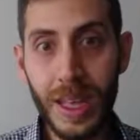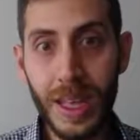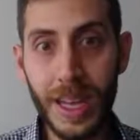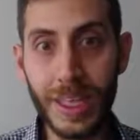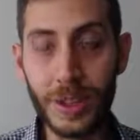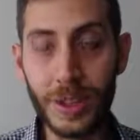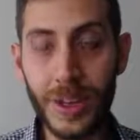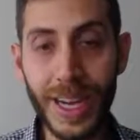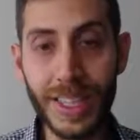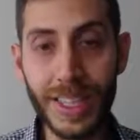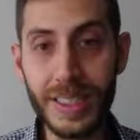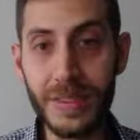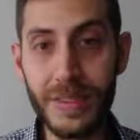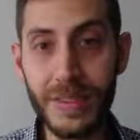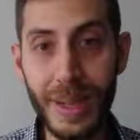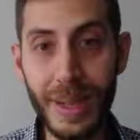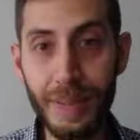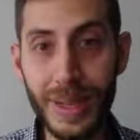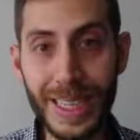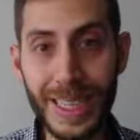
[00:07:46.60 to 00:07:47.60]
on trying to
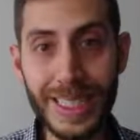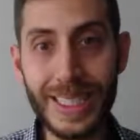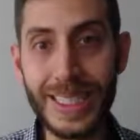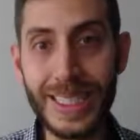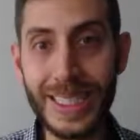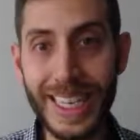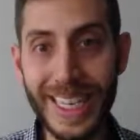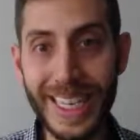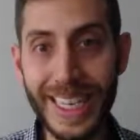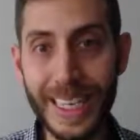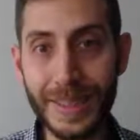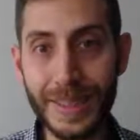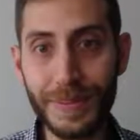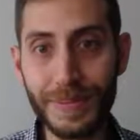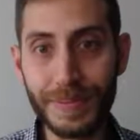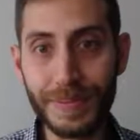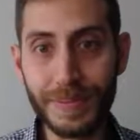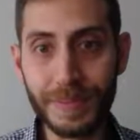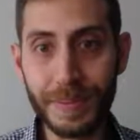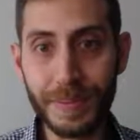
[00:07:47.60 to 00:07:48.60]
find places to eat.
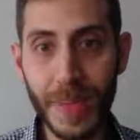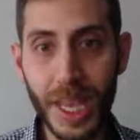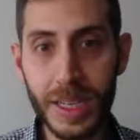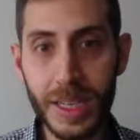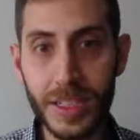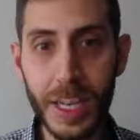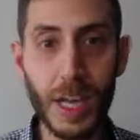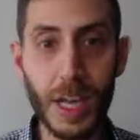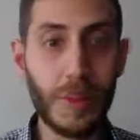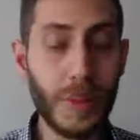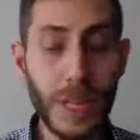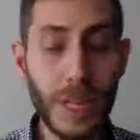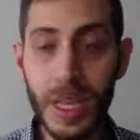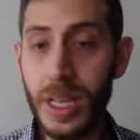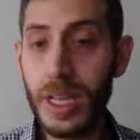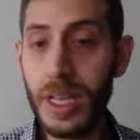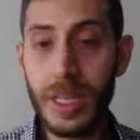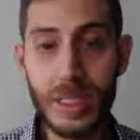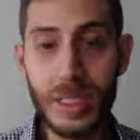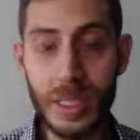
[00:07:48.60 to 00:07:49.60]
So
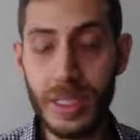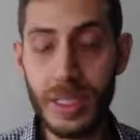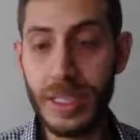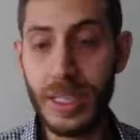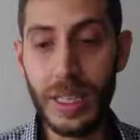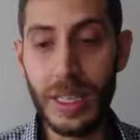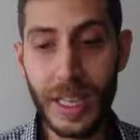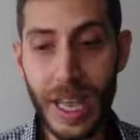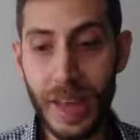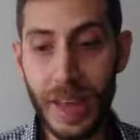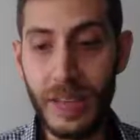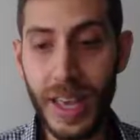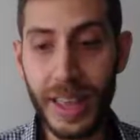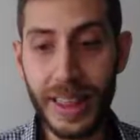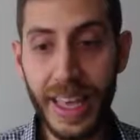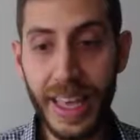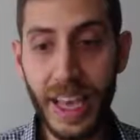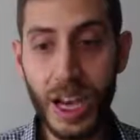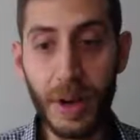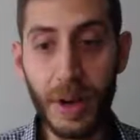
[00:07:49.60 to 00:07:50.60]
just a caveat
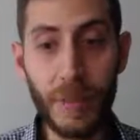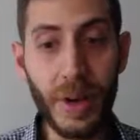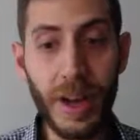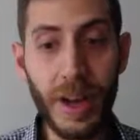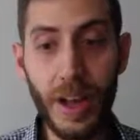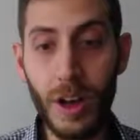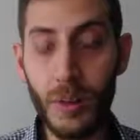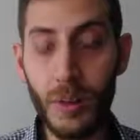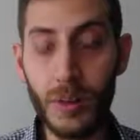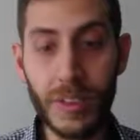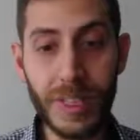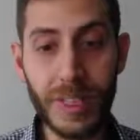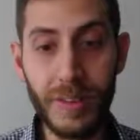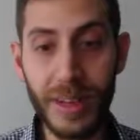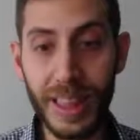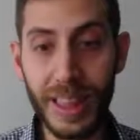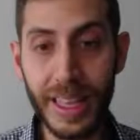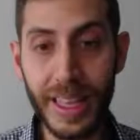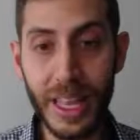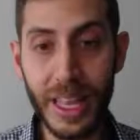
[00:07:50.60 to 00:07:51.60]
there, but almost
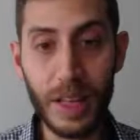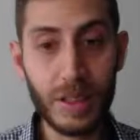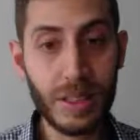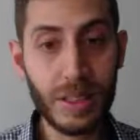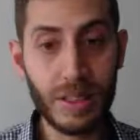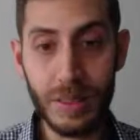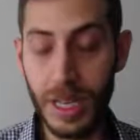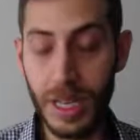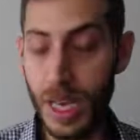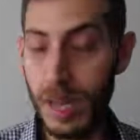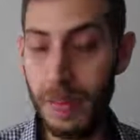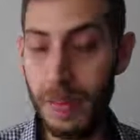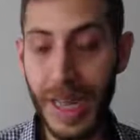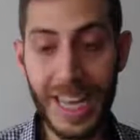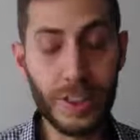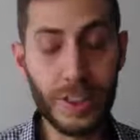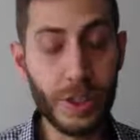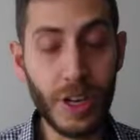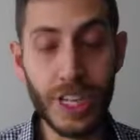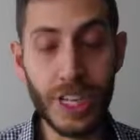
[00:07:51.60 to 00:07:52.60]
everything else,
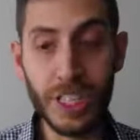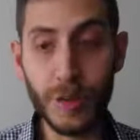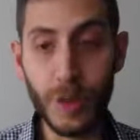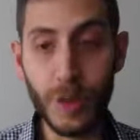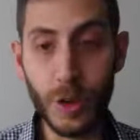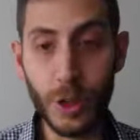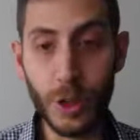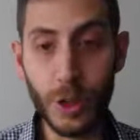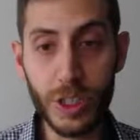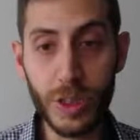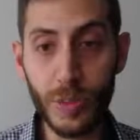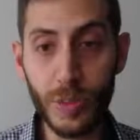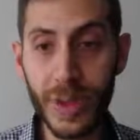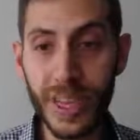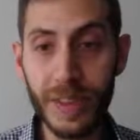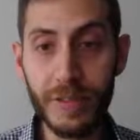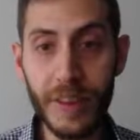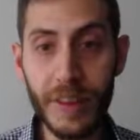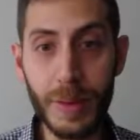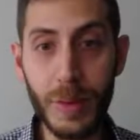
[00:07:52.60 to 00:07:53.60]
National Entrepreneurship Week
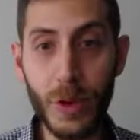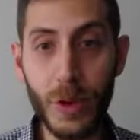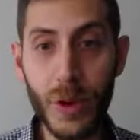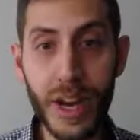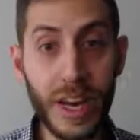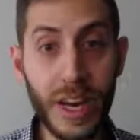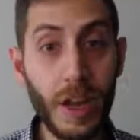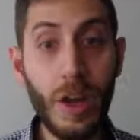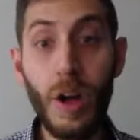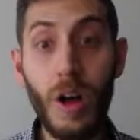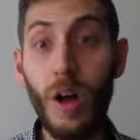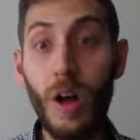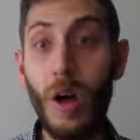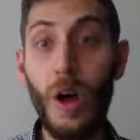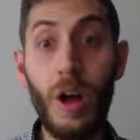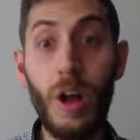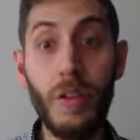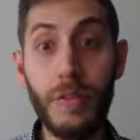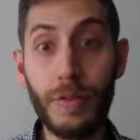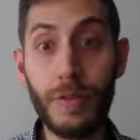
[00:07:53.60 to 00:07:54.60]
in February,
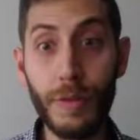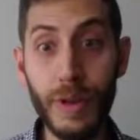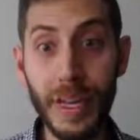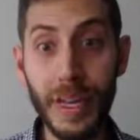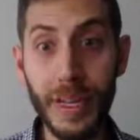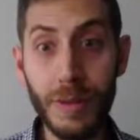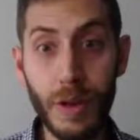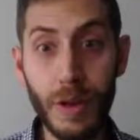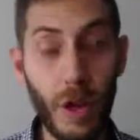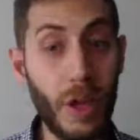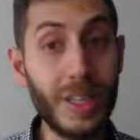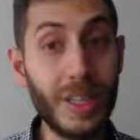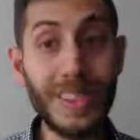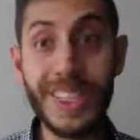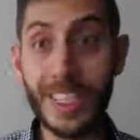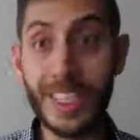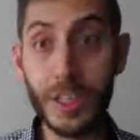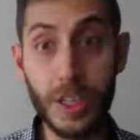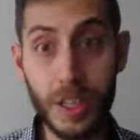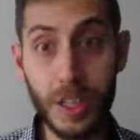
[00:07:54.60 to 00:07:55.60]
all free, all
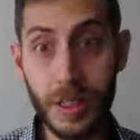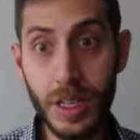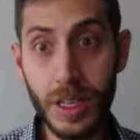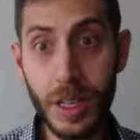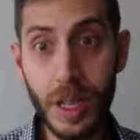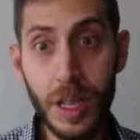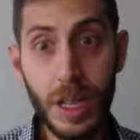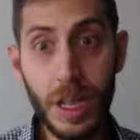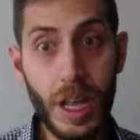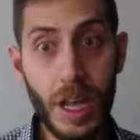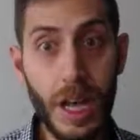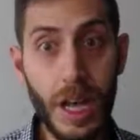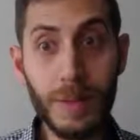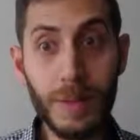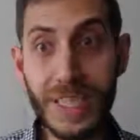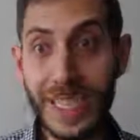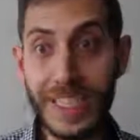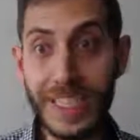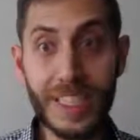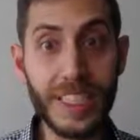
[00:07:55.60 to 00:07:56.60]
digital.
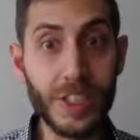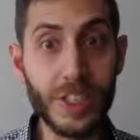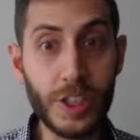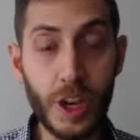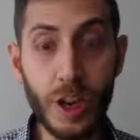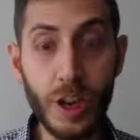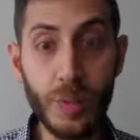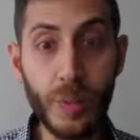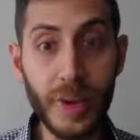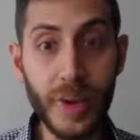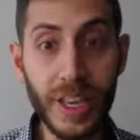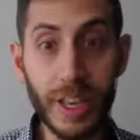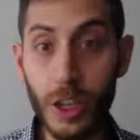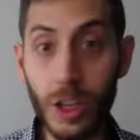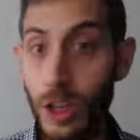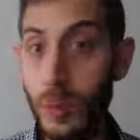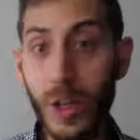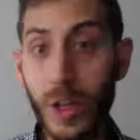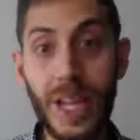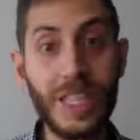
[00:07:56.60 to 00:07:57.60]
DC Startup Week,
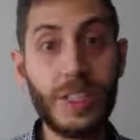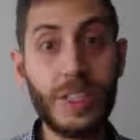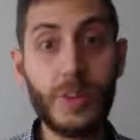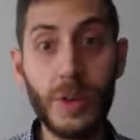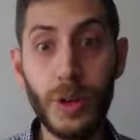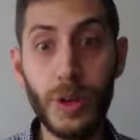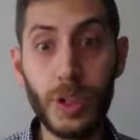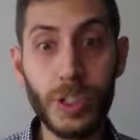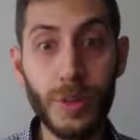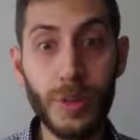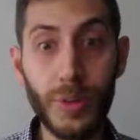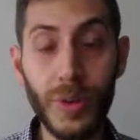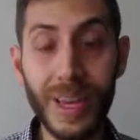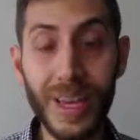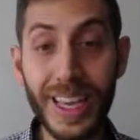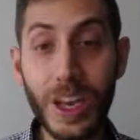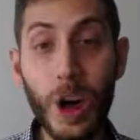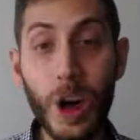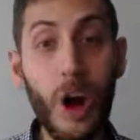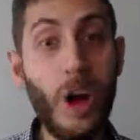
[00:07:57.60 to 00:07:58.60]
Global Entrepreneurship
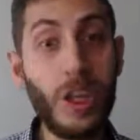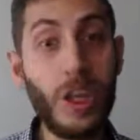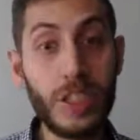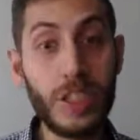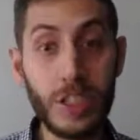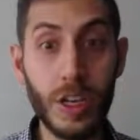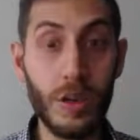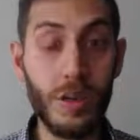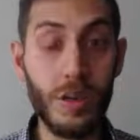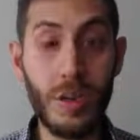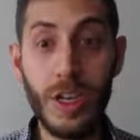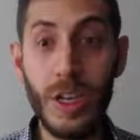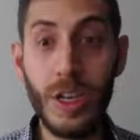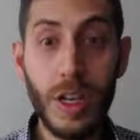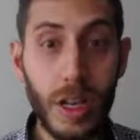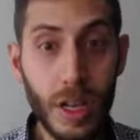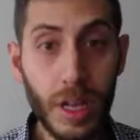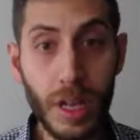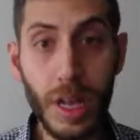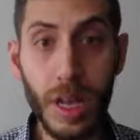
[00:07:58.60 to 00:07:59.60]
Week, also,
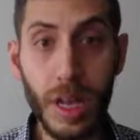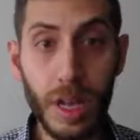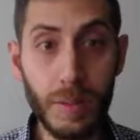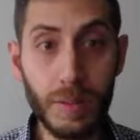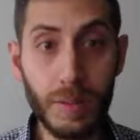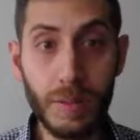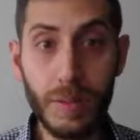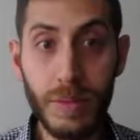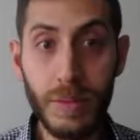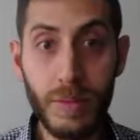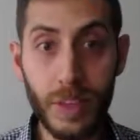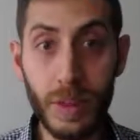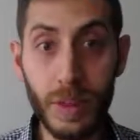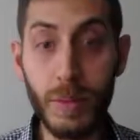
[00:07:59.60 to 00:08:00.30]
for the